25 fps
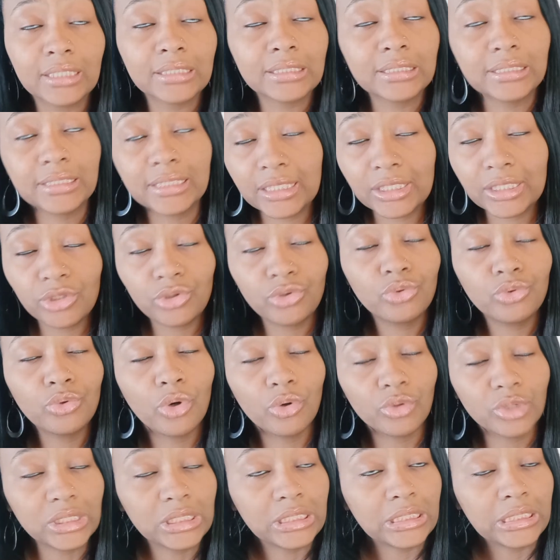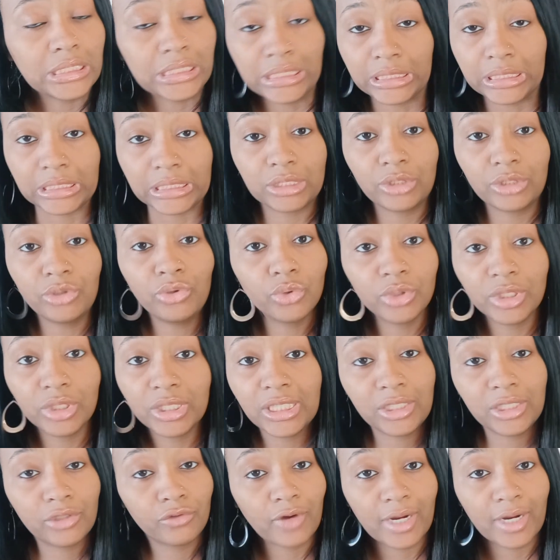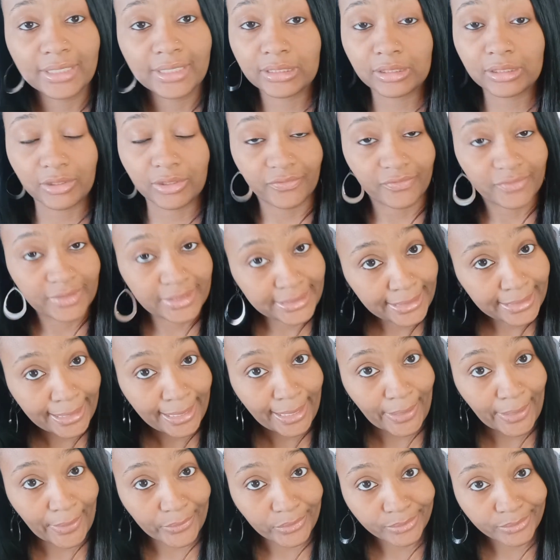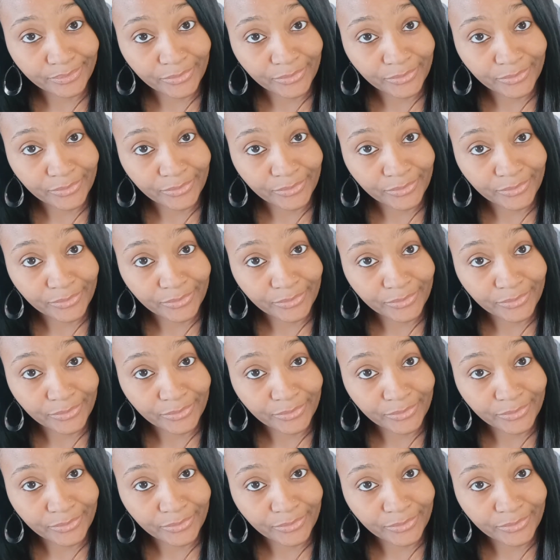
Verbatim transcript: Cause honey, you're gonna need it. You're gonna need to write stuff down.